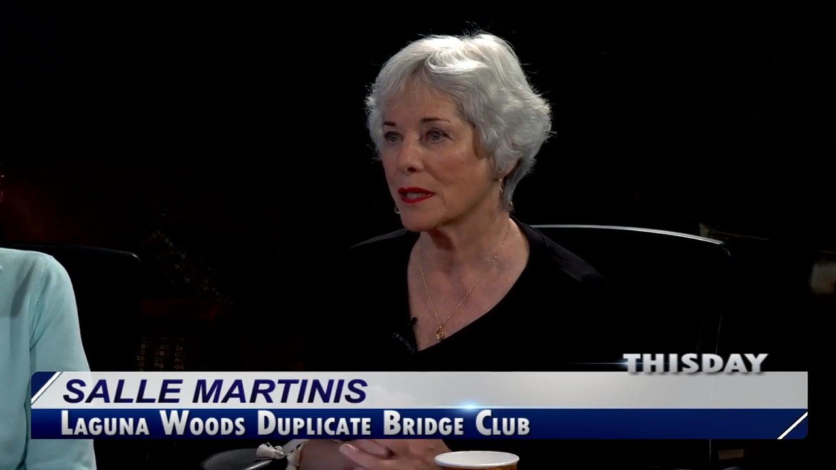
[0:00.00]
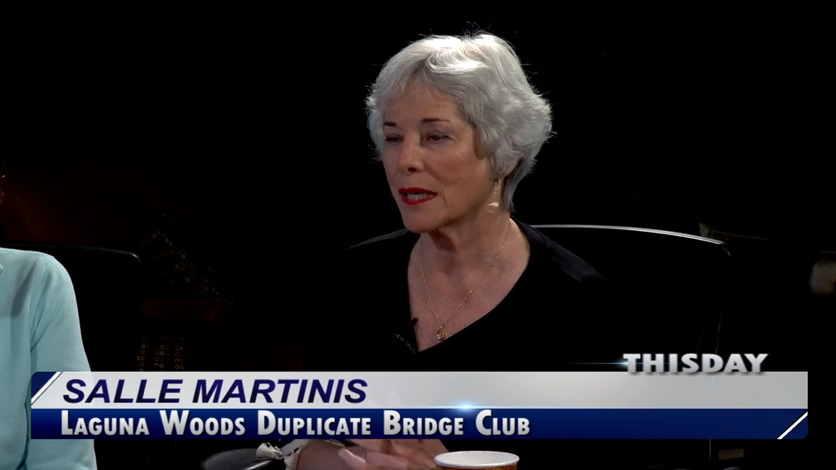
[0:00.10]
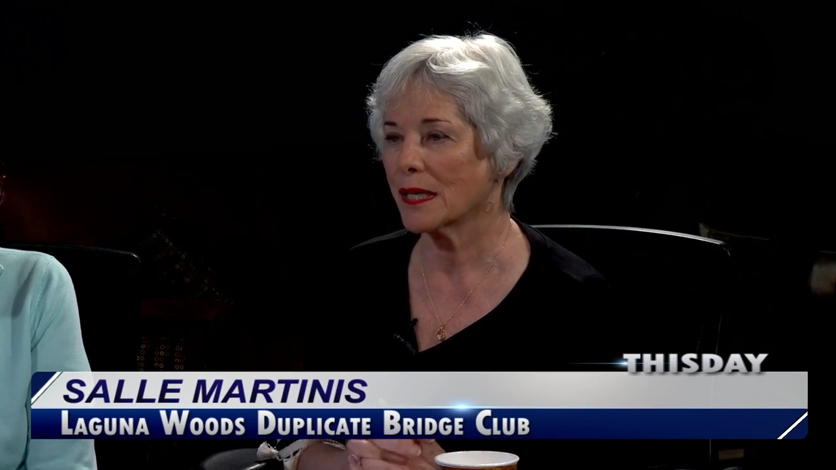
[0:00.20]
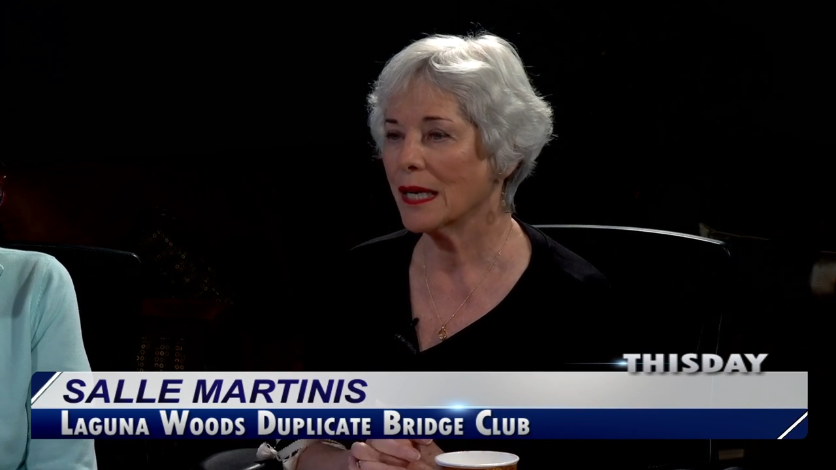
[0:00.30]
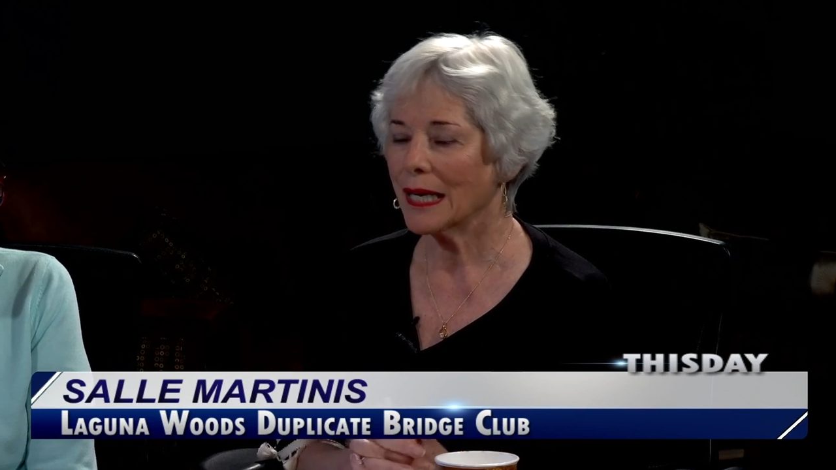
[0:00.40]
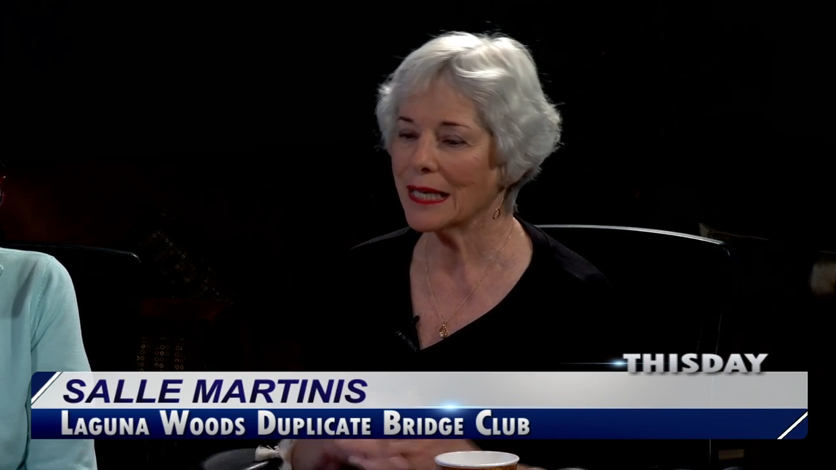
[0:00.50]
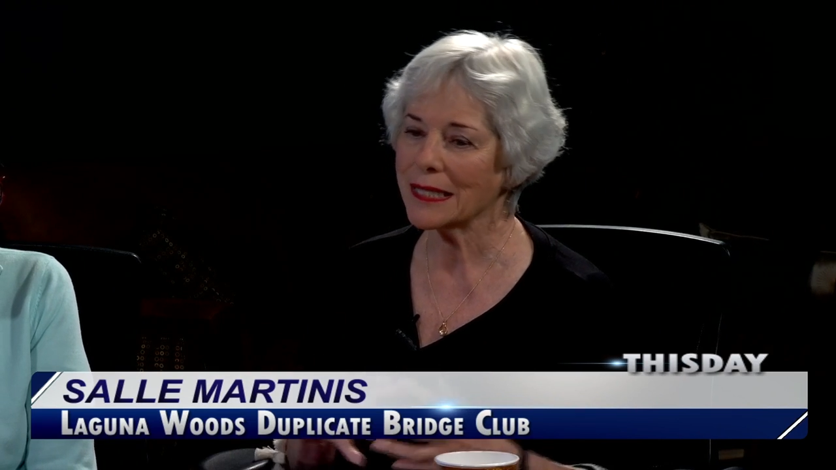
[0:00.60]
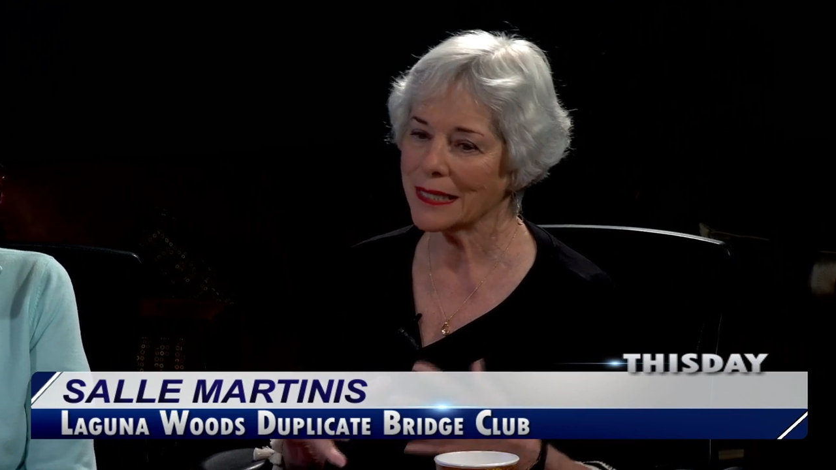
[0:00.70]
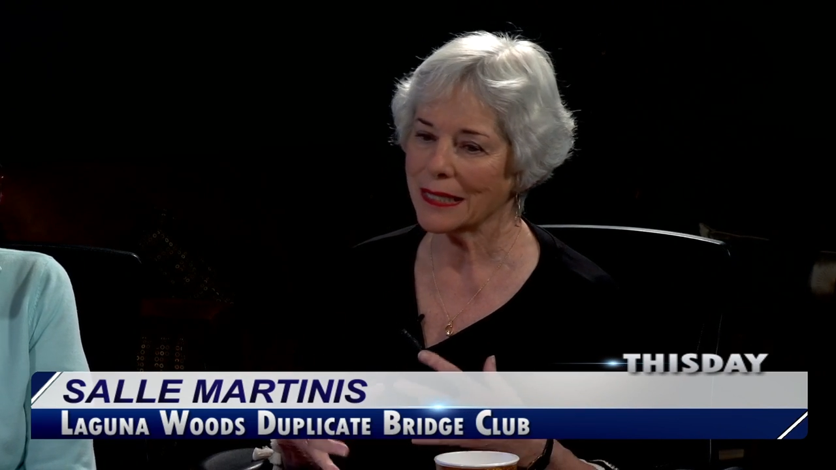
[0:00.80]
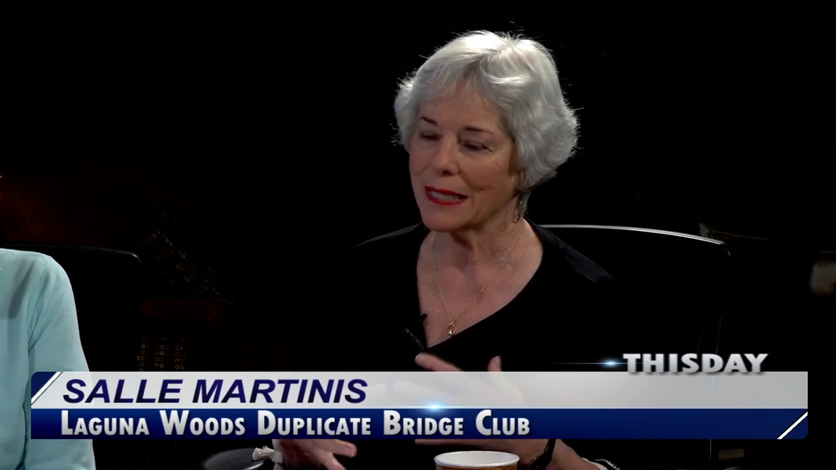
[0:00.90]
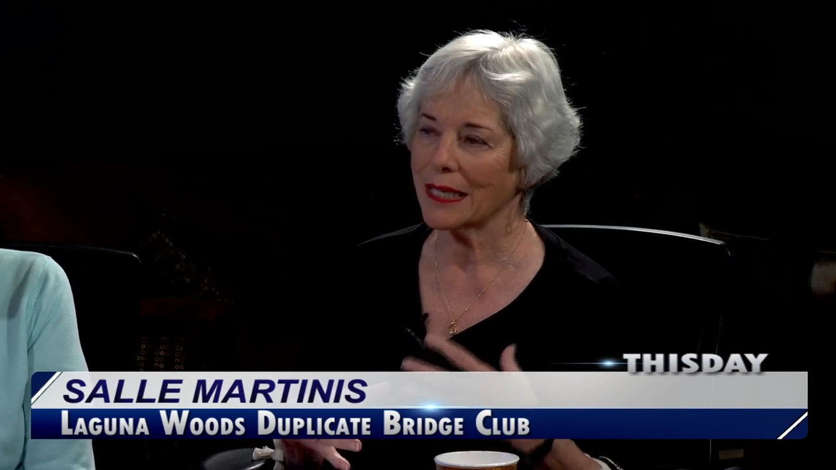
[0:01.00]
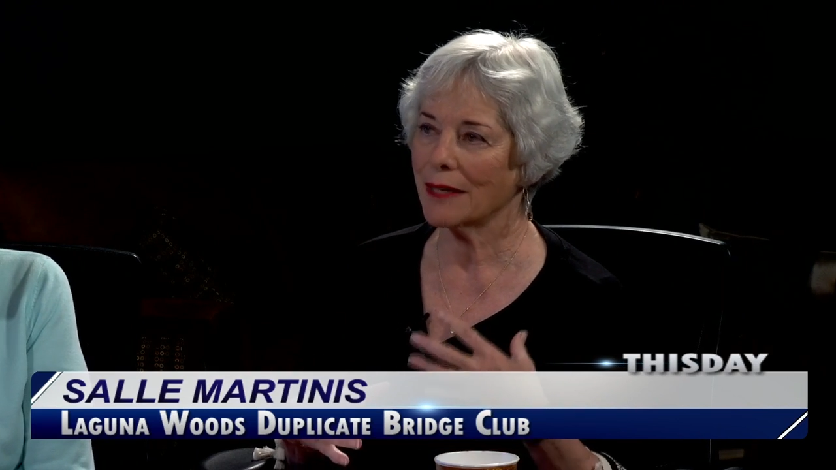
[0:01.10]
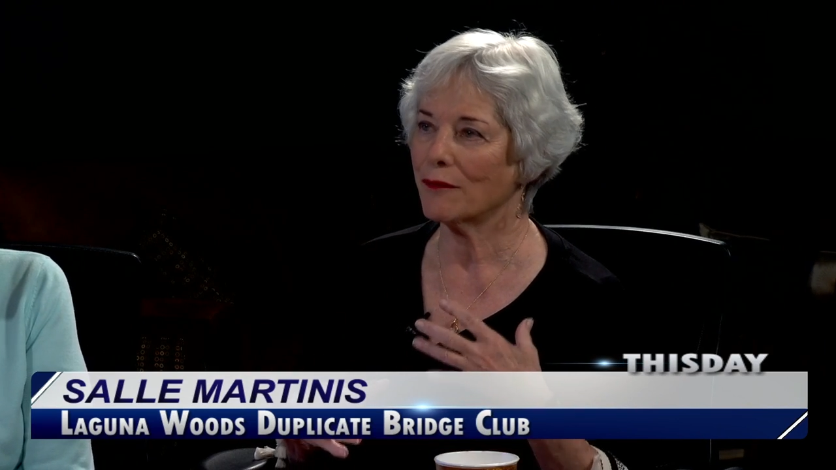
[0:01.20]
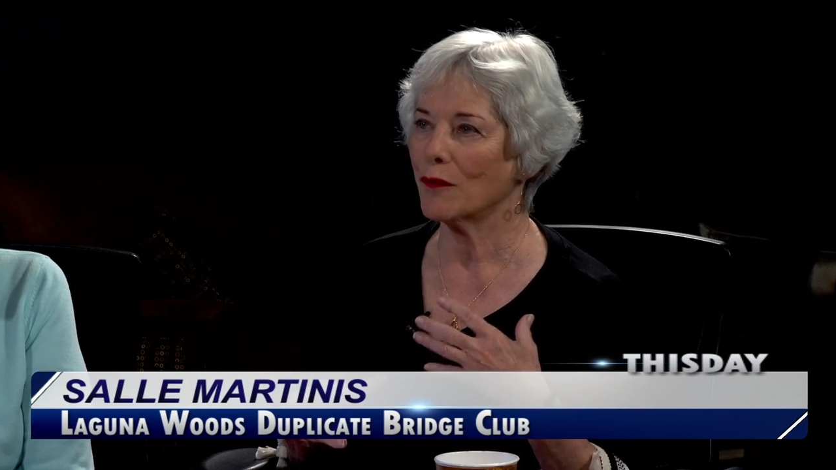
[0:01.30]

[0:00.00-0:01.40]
And it's if